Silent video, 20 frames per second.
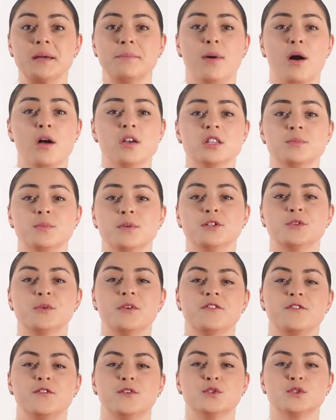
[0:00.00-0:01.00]
impossible to
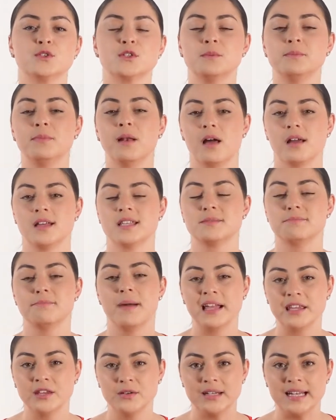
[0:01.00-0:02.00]
enforce compliance
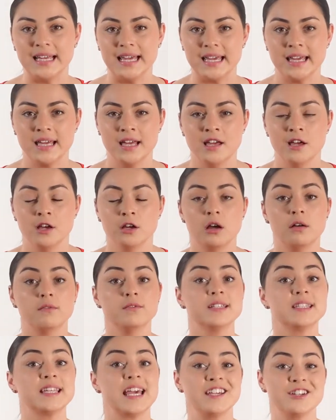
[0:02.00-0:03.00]
manually.
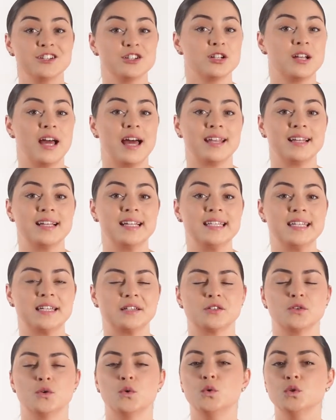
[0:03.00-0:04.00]
Conversational
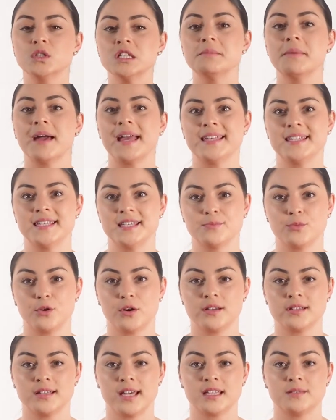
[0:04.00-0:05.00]
analytics automates this
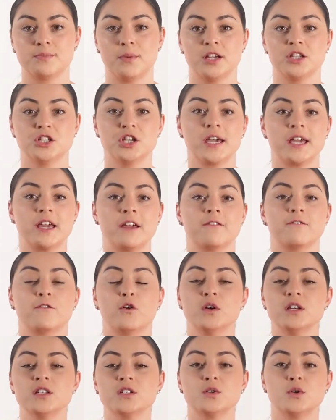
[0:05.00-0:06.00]
process by checking
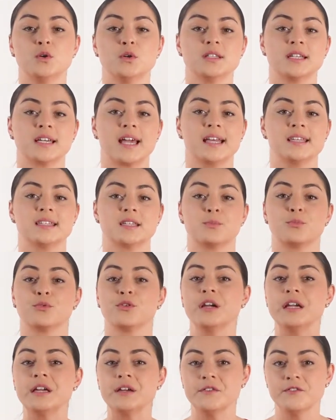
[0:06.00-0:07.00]
voice calls against a
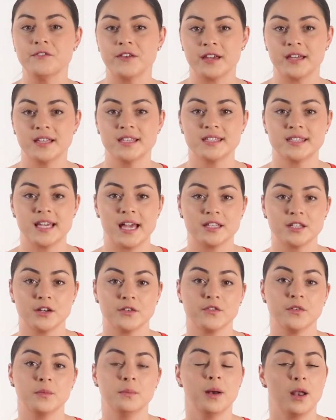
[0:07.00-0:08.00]
pre-configured set
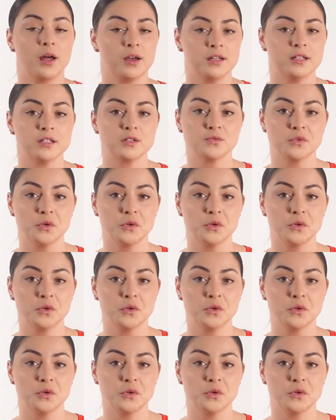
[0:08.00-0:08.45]
of compliance